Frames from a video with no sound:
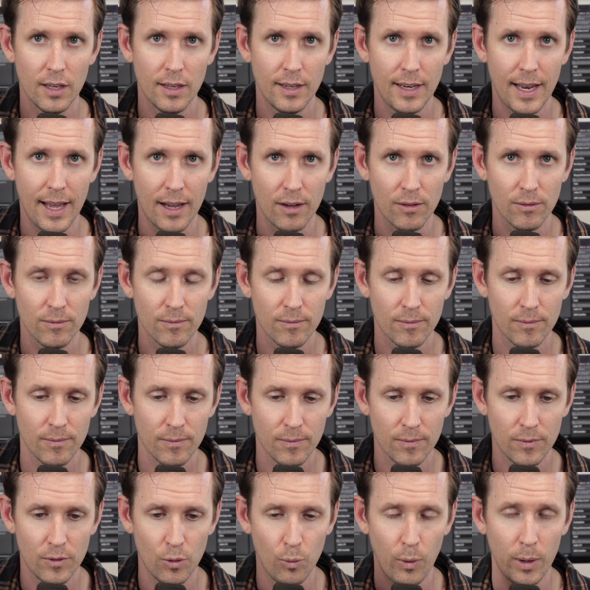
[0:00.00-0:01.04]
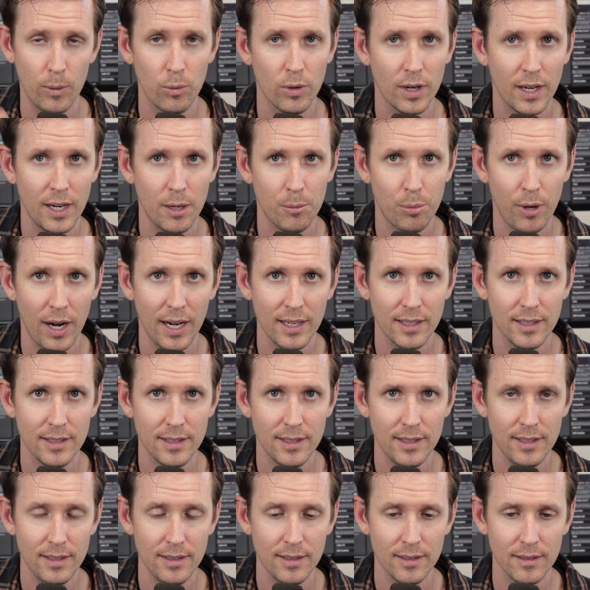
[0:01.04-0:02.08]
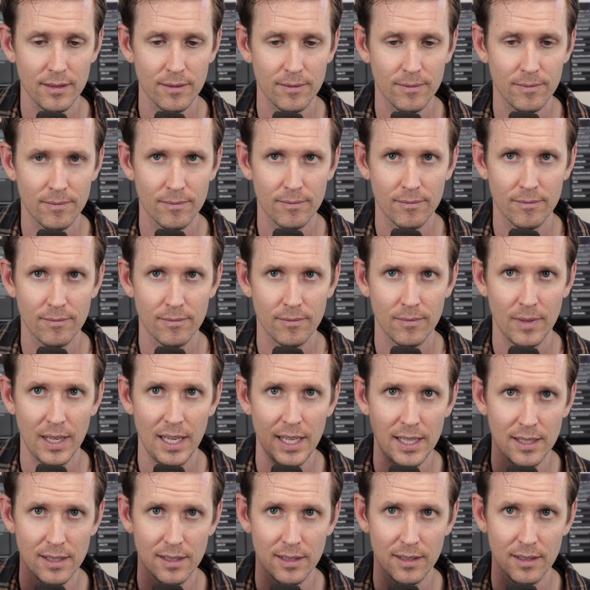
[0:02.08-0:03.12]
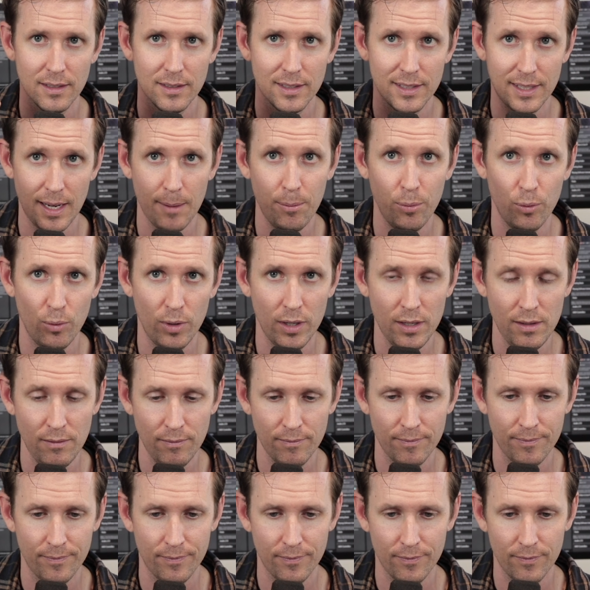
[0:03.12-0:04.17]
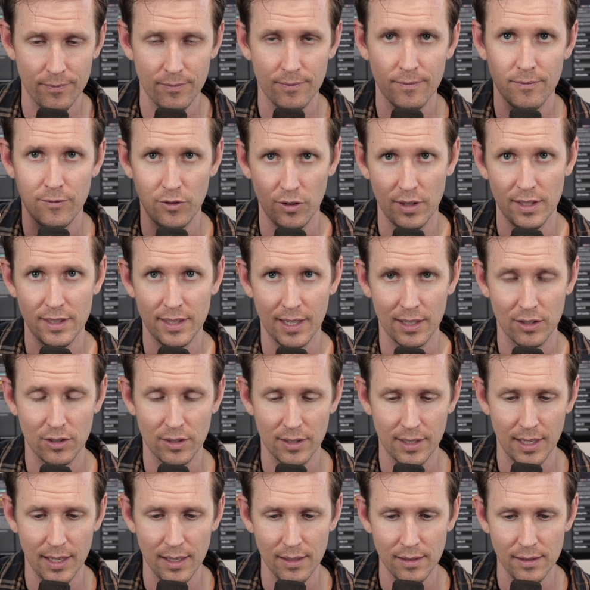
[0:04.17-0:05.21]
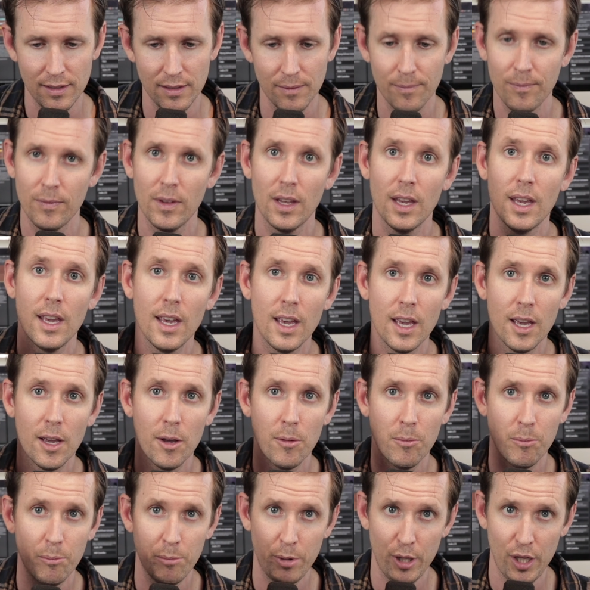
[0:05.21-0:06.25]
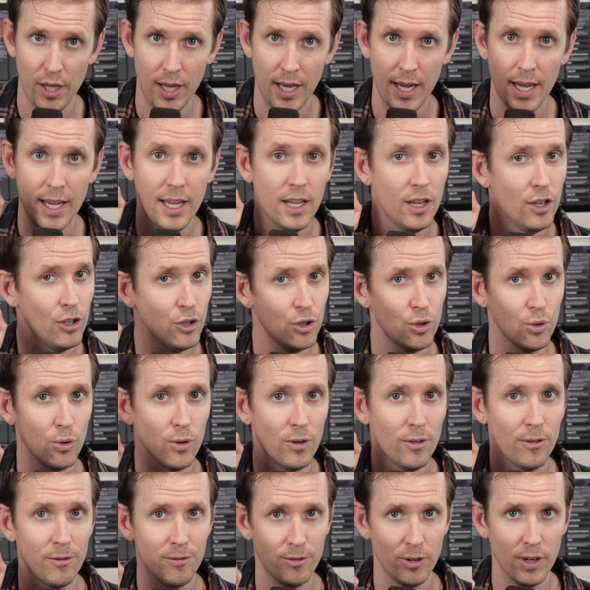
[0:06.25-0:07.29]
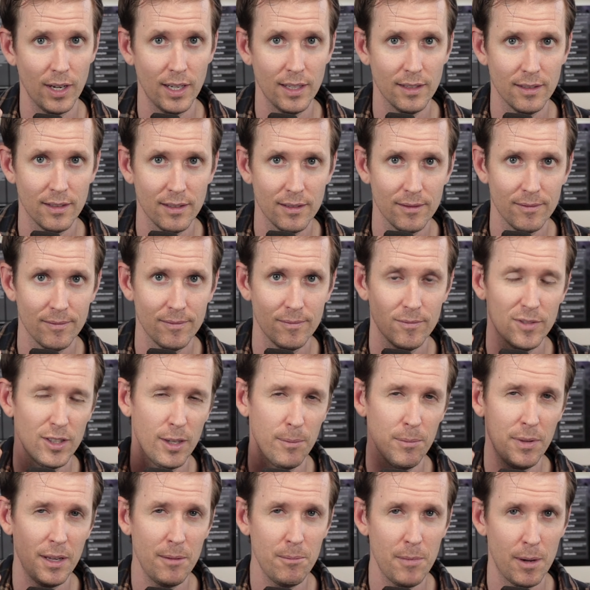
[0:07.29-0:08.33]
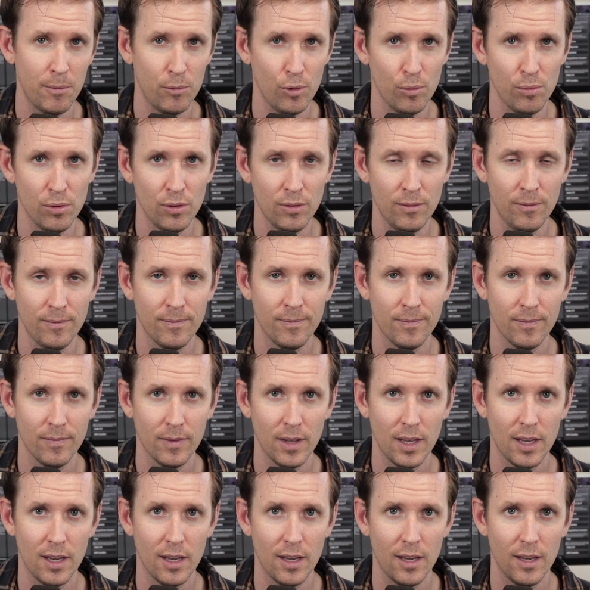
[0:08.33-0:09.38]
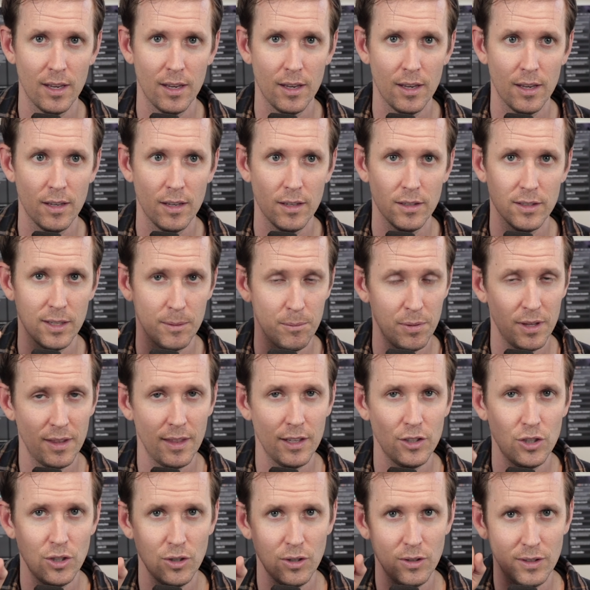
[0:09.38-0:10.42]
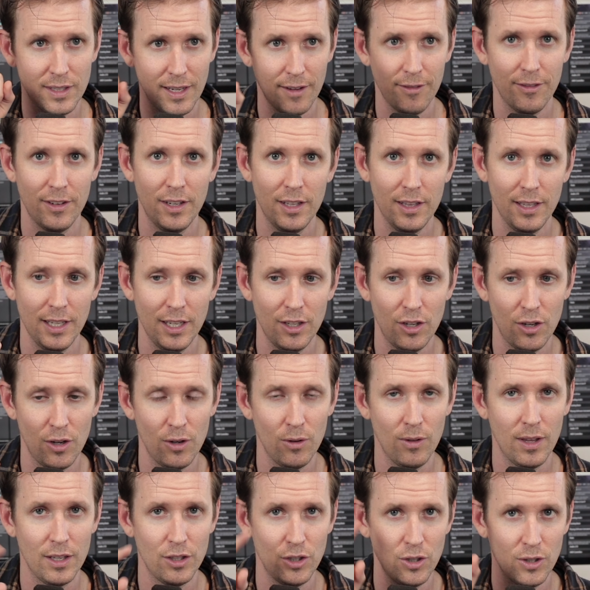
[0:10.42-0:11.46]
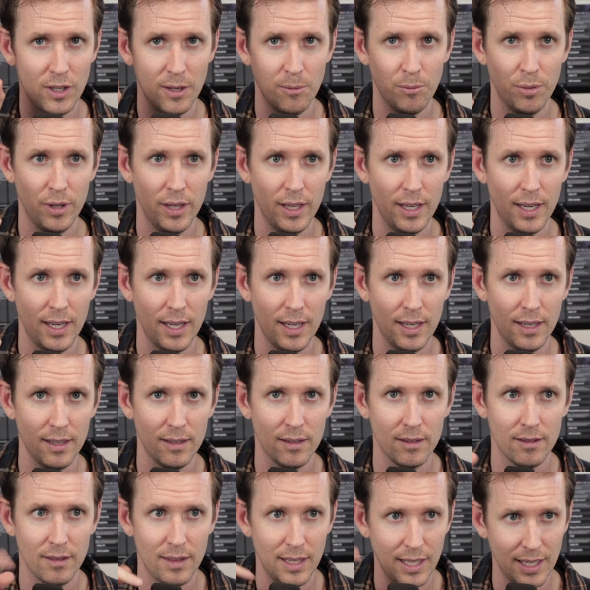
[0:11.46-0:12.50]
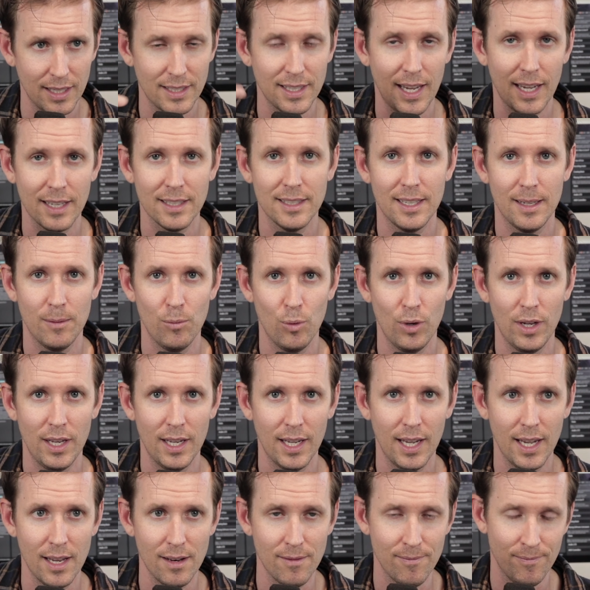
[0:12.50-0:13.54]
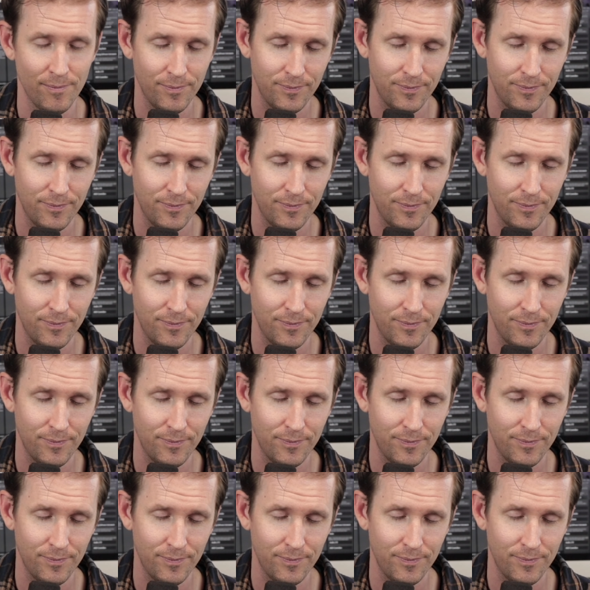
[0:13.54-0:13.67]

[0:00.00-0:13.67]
Now, the way we're going to practice this is step 1 for this exercise: play a short phrase, something memorable, something that you definitely know that you can play the exact same way again.